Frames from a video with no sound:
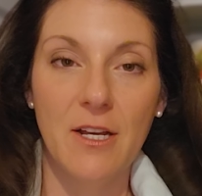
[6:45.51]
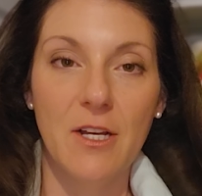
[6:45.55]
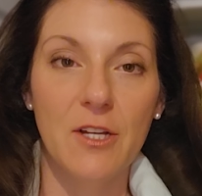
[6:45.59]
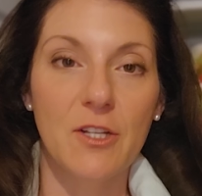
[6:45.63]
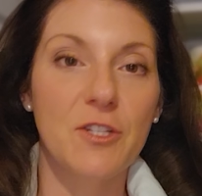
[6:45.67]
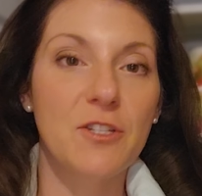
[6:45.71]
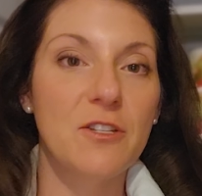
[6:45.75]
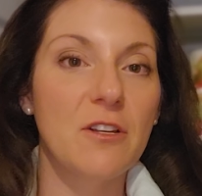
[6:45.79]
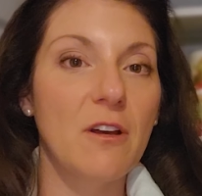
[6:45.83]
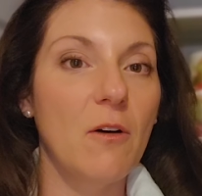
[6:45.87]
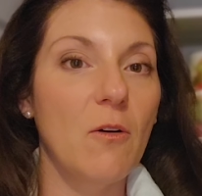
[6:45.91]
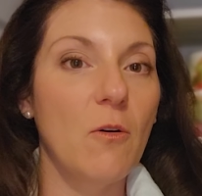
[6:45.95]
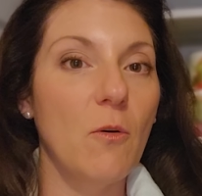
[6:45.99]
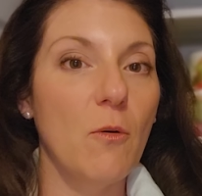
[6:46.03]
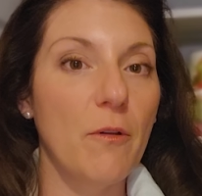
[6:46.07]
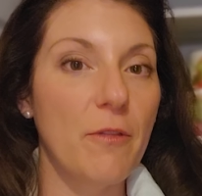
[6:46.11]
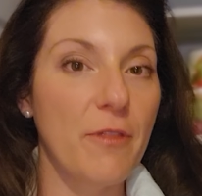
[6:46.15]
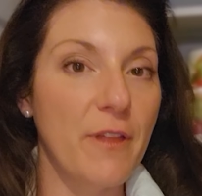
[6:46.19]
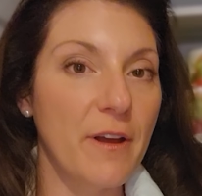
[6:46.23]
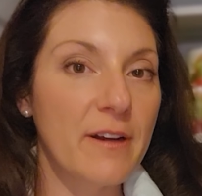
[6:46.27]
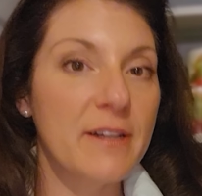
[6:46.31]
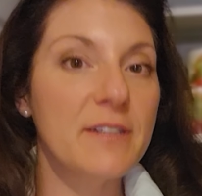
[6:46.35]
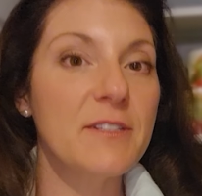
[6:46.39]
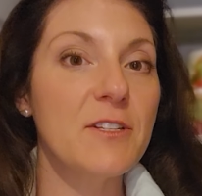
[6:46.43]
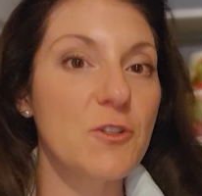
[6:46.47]
So
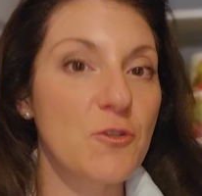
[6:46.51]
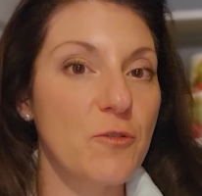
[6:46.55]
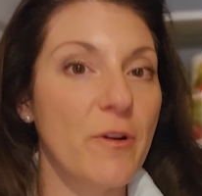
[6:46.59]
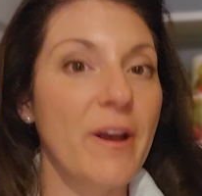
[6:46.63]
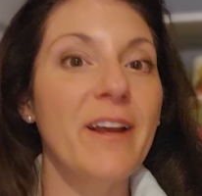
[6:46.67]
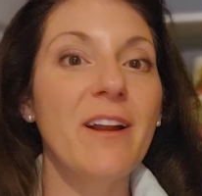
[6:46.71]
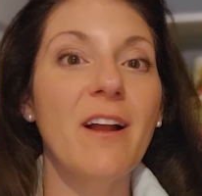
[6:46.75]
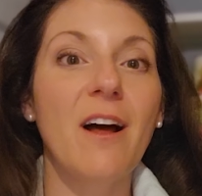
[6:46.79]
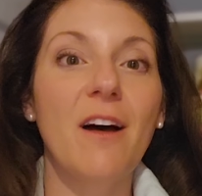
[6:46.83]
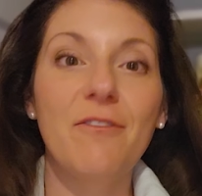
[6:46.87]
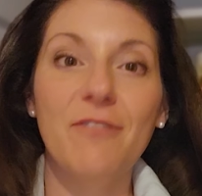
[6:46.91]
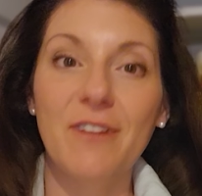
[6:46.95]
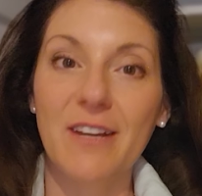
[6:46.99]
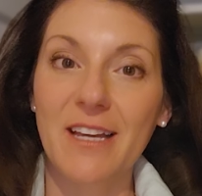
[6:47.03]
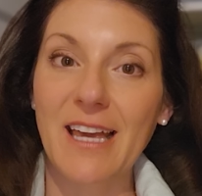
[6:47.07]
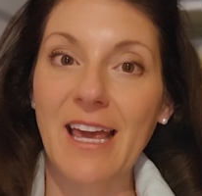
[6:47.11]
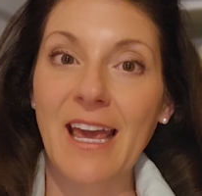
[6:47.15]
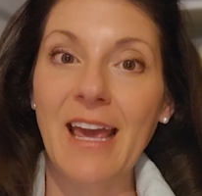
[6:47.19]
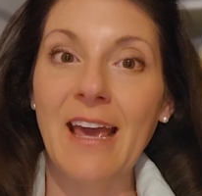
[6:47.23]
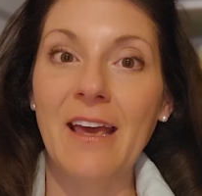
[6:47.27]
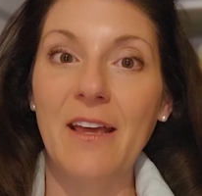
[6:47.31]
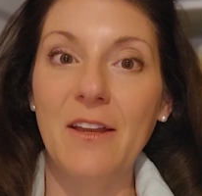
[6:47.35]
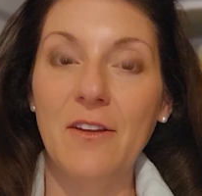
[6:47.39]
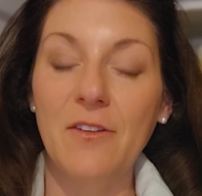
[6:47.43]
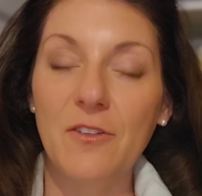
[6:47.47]
there is a trade-off
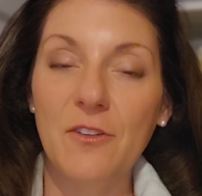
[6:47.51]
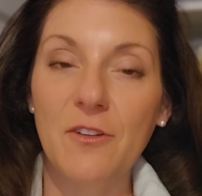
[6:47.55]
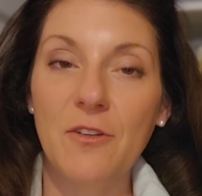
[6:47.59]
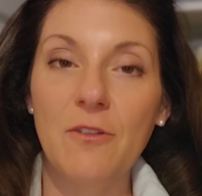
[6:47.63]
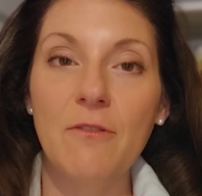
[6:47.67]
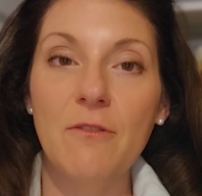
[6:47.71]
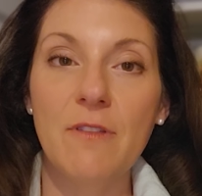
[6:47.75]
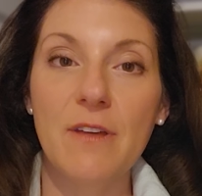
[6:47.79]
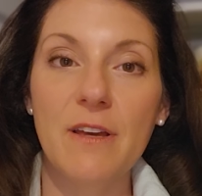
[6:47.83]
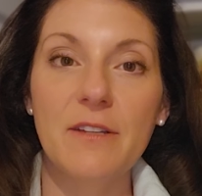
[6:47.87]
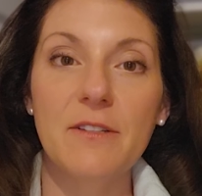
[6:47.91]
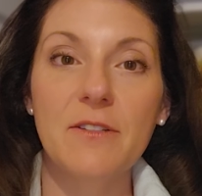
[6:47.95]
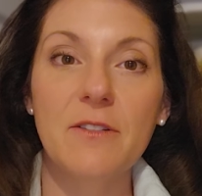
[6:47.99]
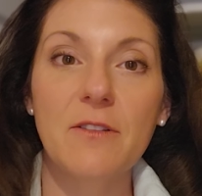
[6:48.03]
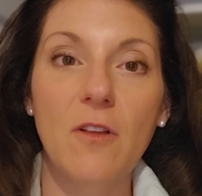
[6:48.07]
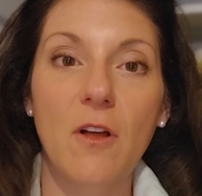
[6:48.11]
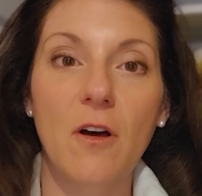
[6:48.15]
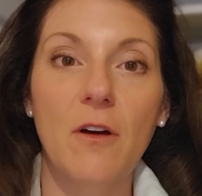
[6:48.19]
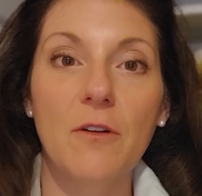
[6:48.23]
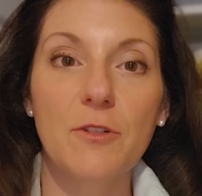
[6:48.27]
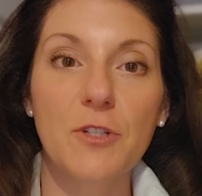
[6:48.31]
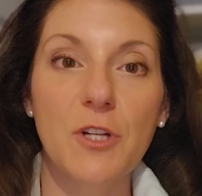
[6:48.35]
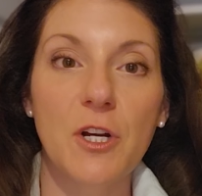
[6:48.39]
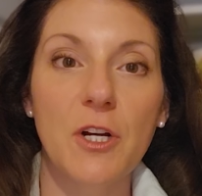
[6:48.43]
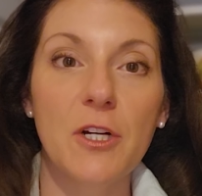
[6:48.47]
again to this
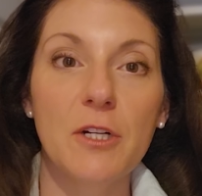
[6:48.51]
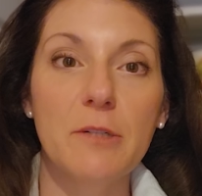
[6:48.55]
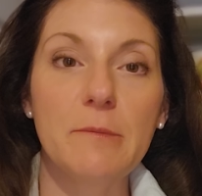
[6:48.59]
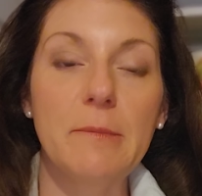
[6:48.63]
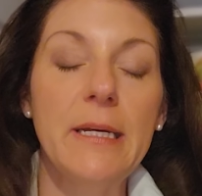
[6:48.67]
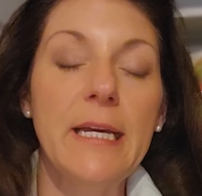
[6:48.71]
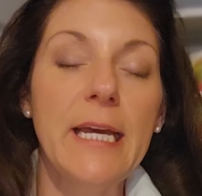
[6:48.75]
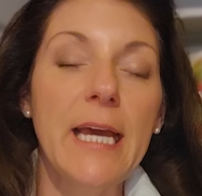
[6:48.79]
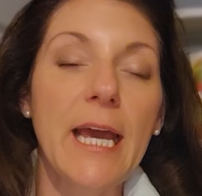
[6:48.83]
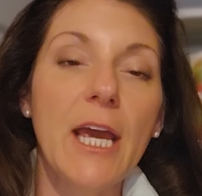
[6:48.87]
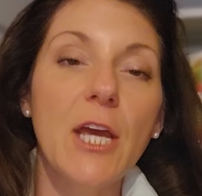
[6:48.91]
long term.